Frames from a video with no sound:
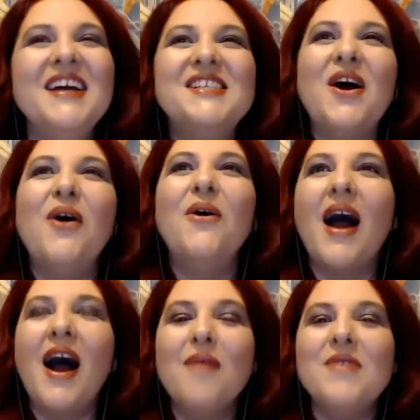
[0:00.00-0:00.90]
So
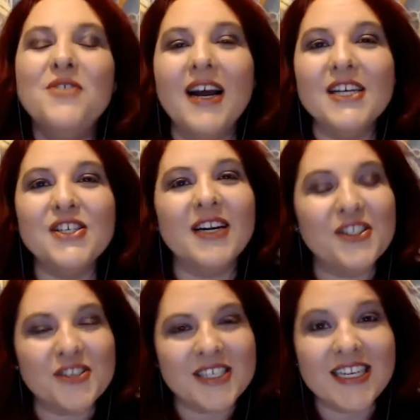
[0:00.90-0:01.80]
if you guys are
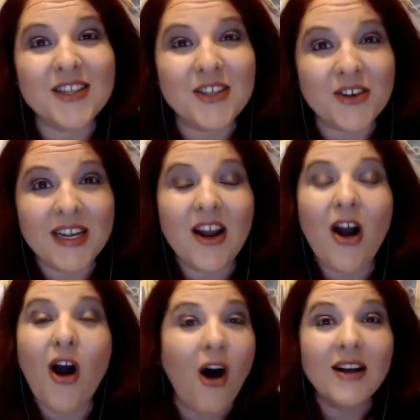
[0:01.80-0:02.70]
interested in learning
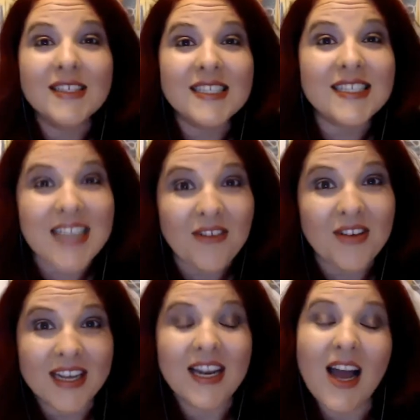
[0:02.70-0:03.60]
all
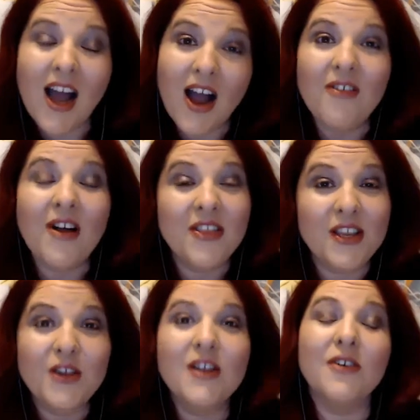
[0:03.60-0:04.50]
7 of the
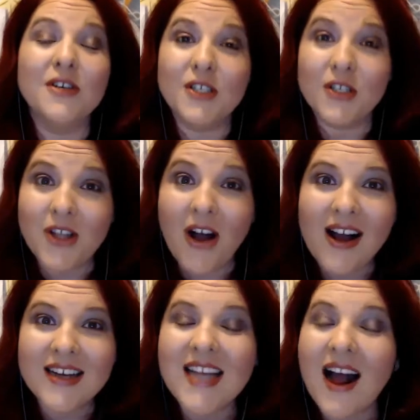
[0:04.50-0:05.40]
universal
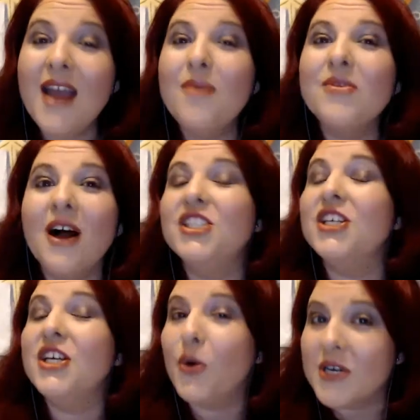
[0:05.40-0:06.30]
laws, I am launching
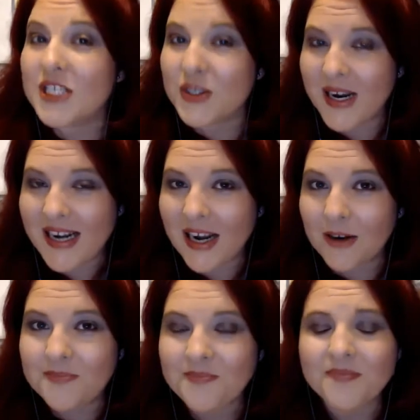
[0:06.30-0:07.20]
a course right
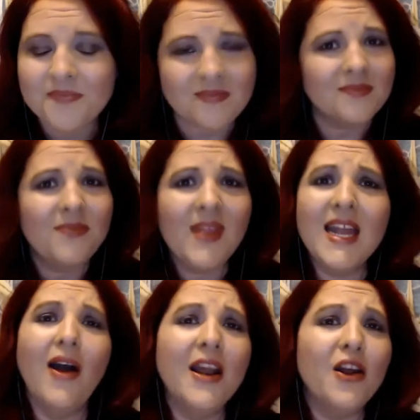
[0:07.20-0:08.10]
now.
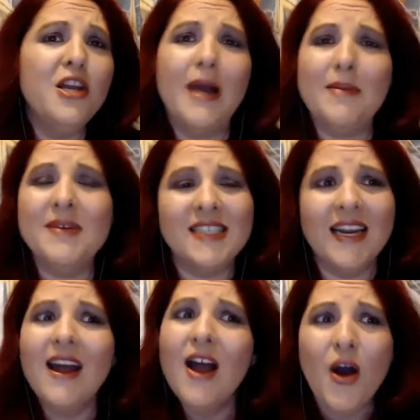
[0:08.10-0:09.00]
Now, I know you might be
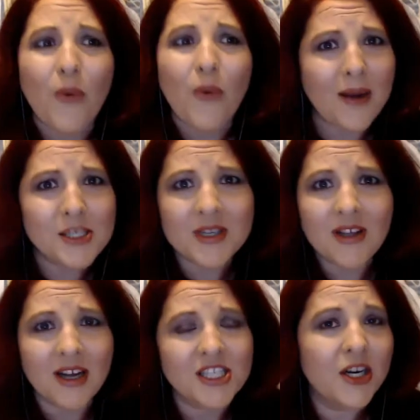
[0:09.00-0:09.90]
saying, why would you be
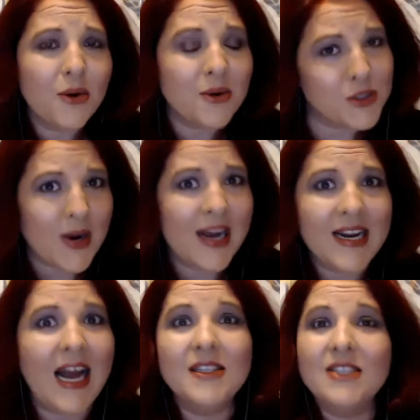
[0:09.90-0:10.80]
launching a course right
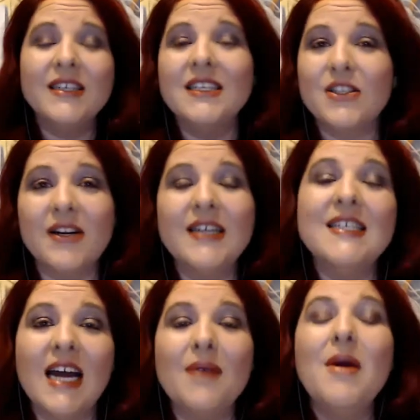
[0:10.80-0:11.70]
now during this crazy
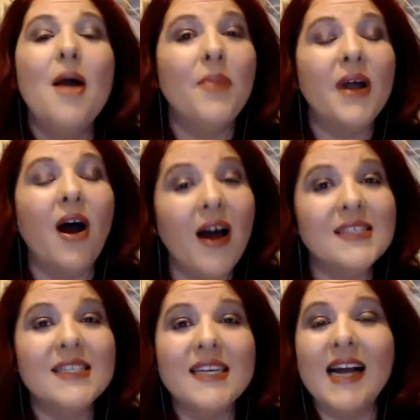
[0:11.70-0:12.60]
time? But
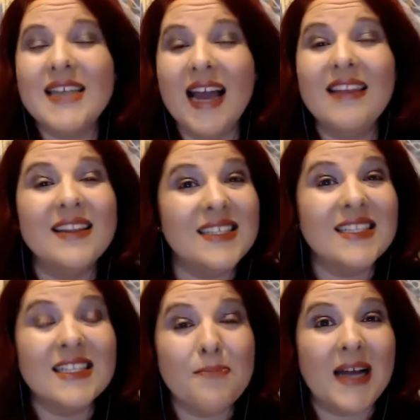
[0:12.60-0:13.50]
honestly, guys, I think this is
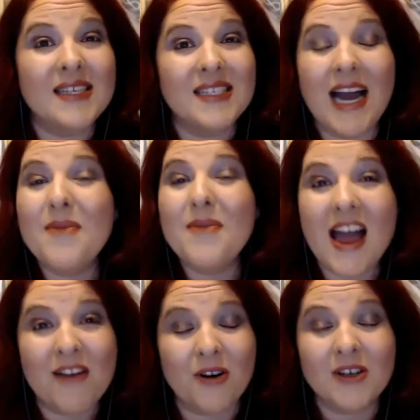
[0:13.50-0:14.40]
the best time
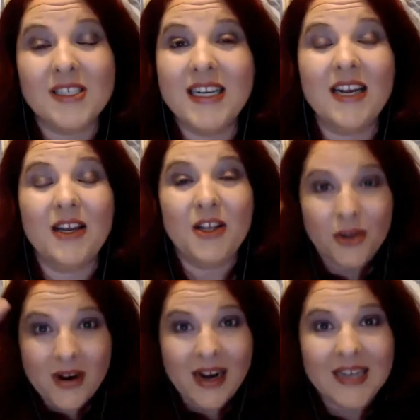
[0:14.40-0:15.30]
ever to get
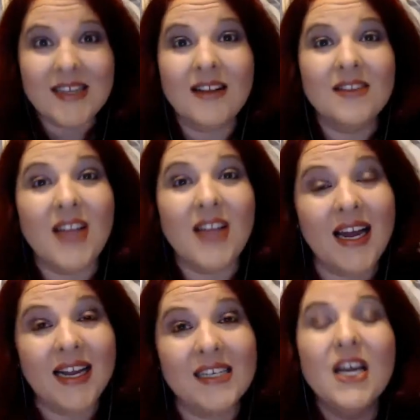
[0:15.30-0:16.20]
you guys
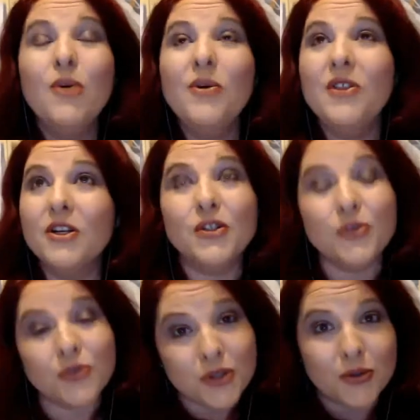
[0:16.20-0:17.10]
aligned with your
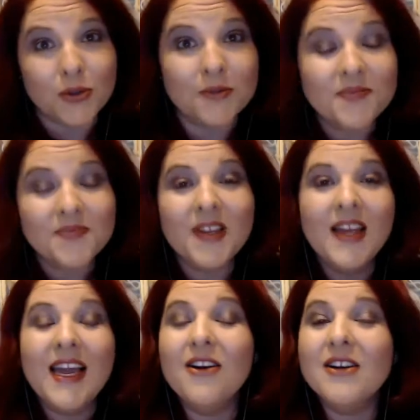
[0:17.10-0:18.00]
true
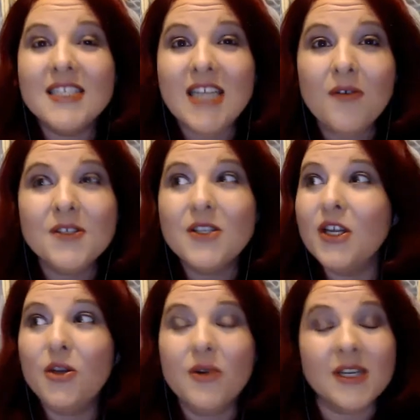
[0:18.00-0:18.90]
inner self so
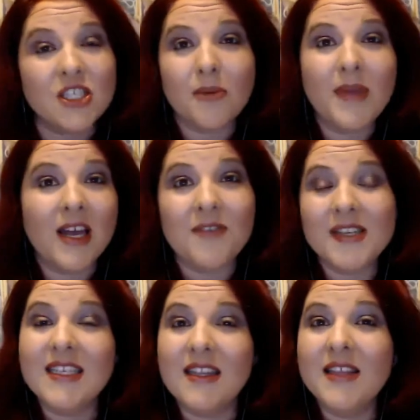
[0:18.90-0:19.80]
that you can start
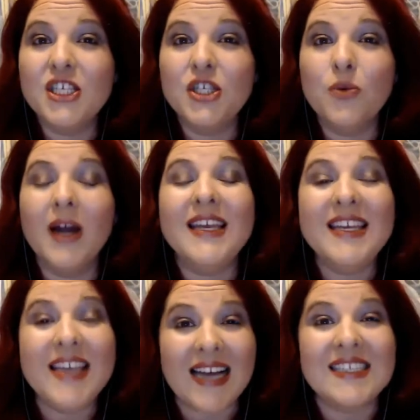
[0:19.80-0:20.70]
manifesting the things you want.
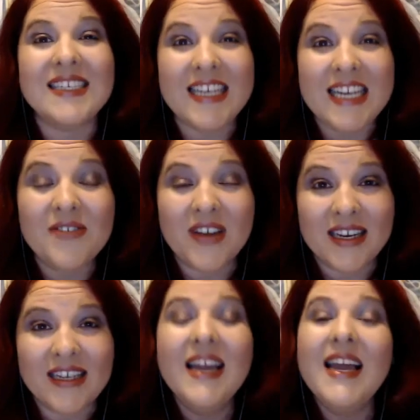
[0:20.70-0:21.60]
Yes,
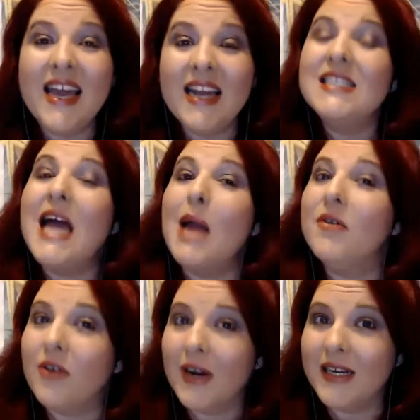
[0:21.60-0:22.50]
even in a time
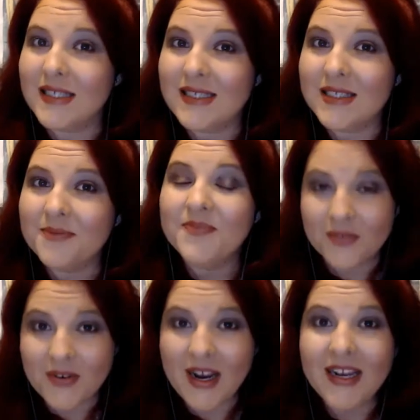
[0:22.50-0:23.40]
of crisis,
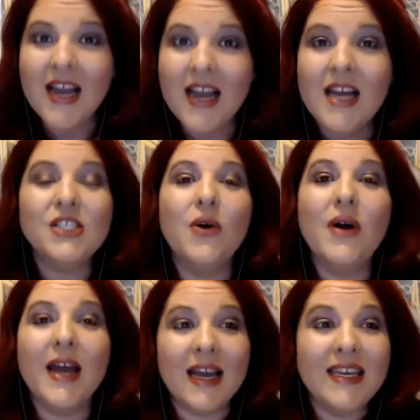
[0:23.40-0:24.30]
right? So,
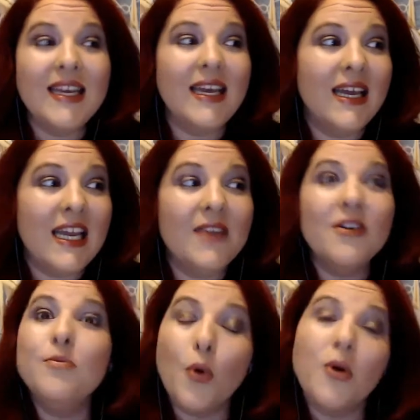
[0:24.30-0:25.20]
and I think even
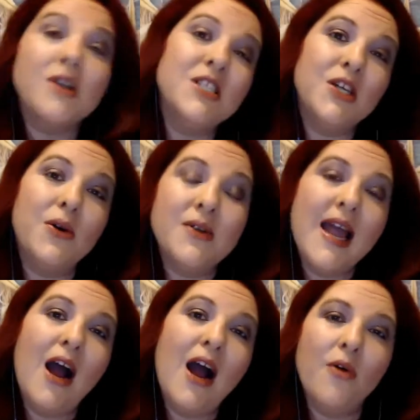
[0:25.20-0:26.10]
more so
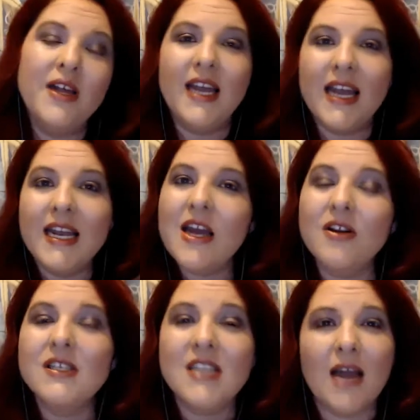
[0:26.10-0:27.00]
now than any
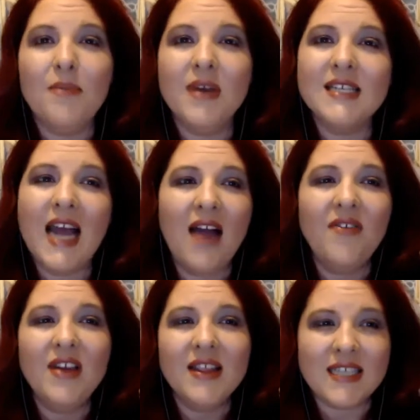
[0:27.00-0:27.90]
other time, because
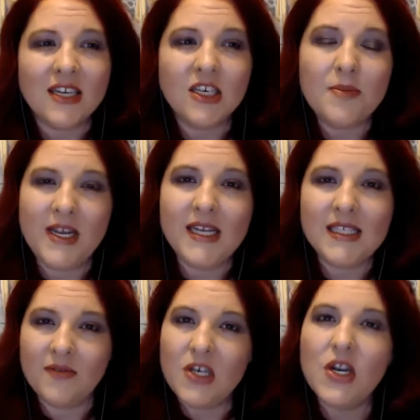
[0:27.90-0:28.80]
having this inner peace
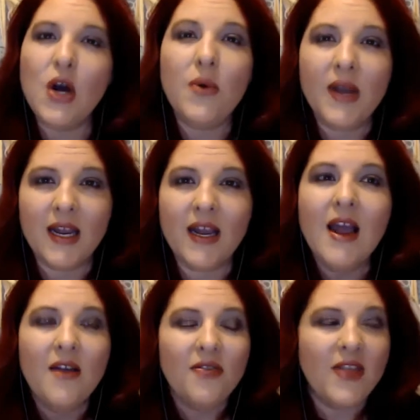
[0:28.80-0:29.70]
of knowing
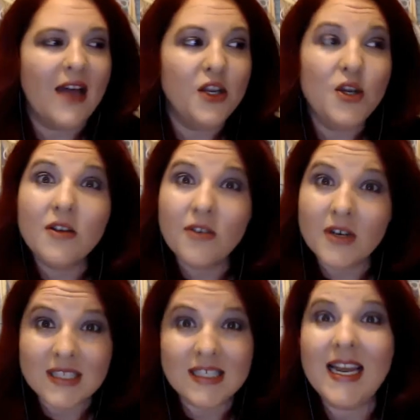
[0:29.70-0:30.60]
that the universe
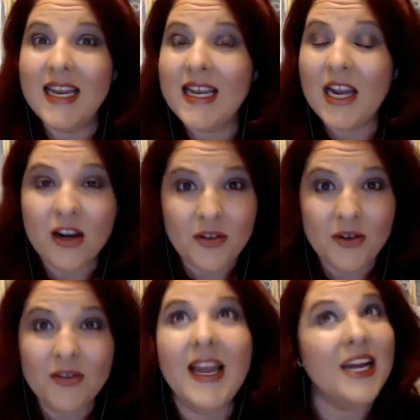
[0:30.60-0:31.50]
is taking care of you,
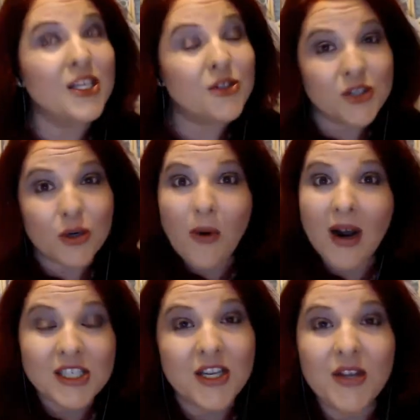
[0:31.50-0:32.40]
the angels are
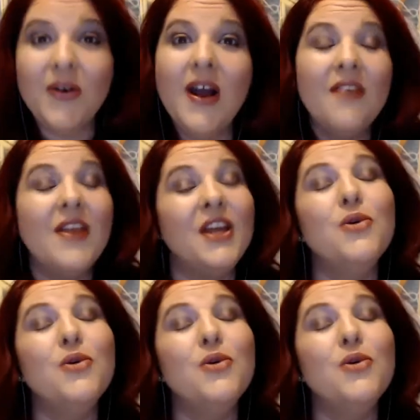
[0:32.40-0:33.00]
watching you, that you